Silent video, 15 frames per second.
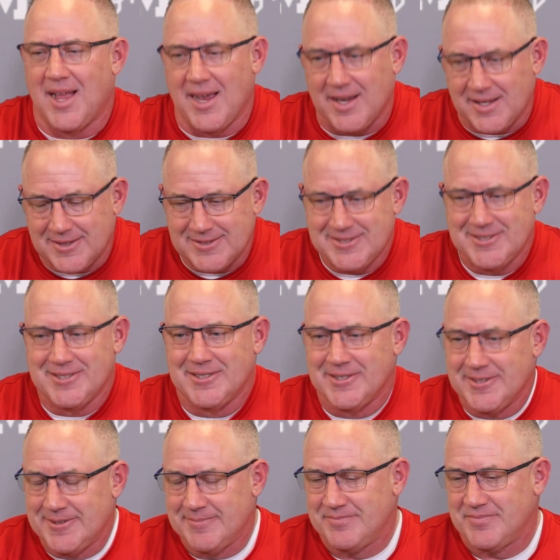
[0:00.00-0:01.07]
Like,
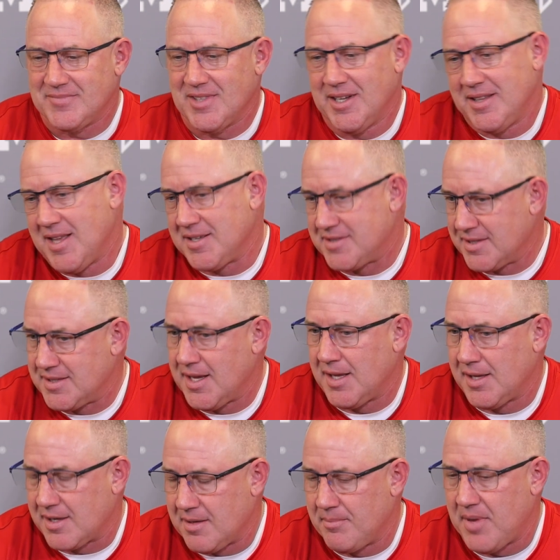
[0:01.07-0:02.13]
and that's a
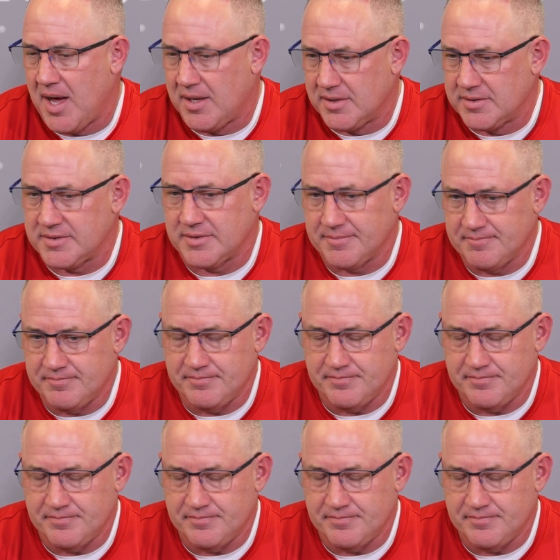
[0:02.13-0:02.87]
delicate balance.